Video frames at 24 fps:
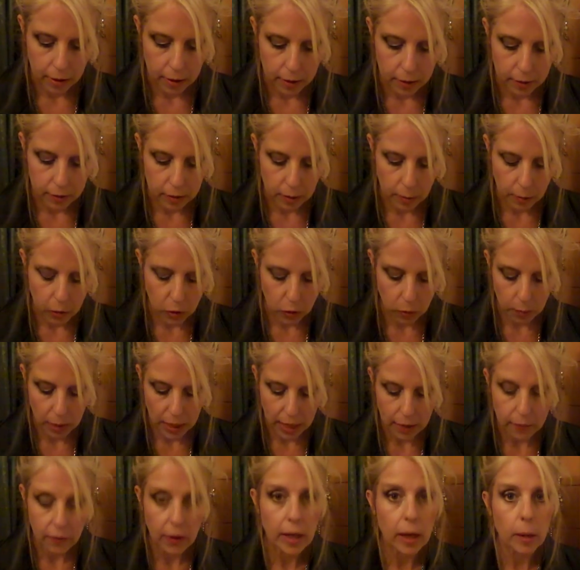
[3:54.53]
someone who may
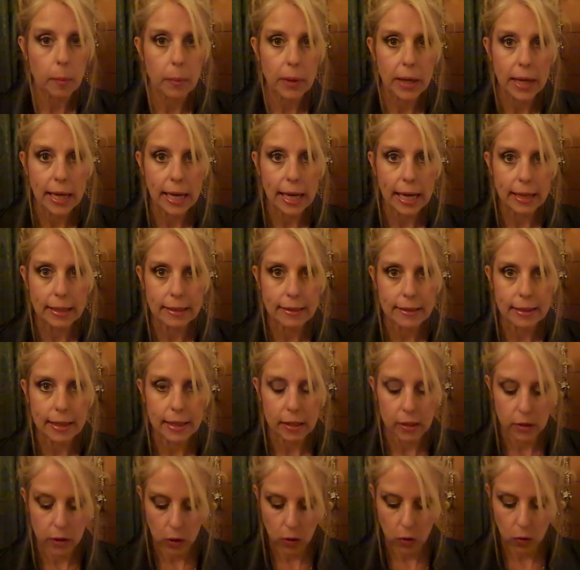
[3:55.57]
have like a pecan
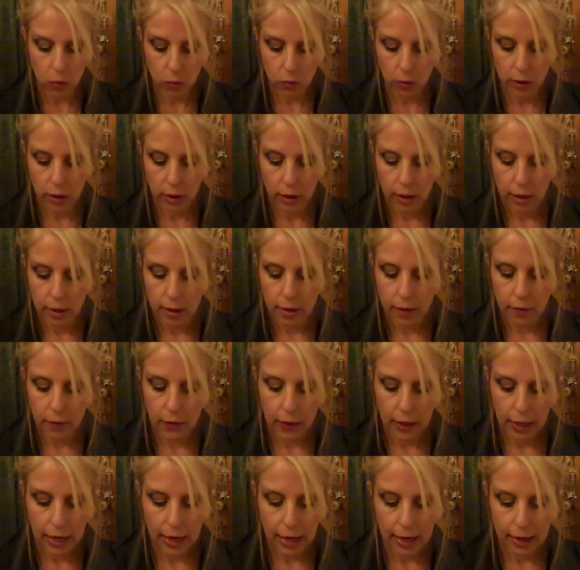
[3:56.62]
skin tone
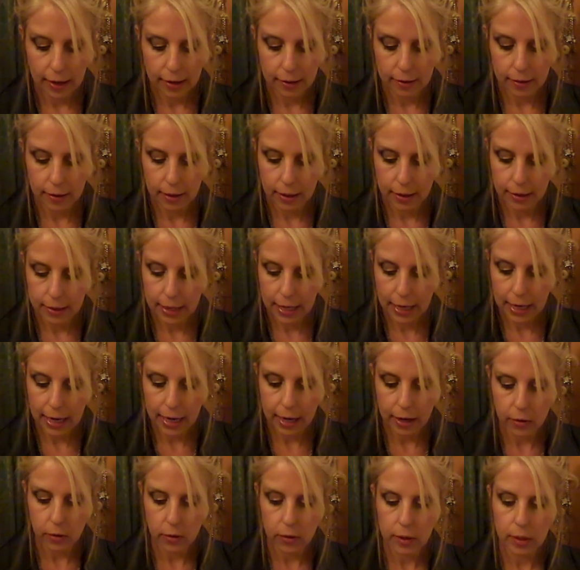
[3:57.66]
that has a
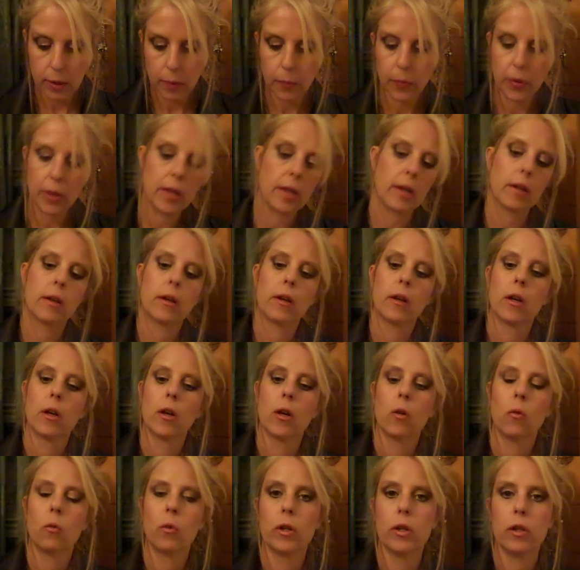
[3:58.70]
tan or something
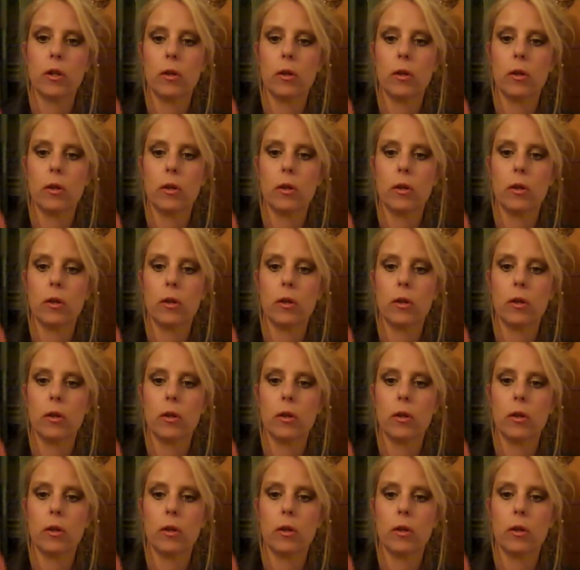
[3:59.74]
would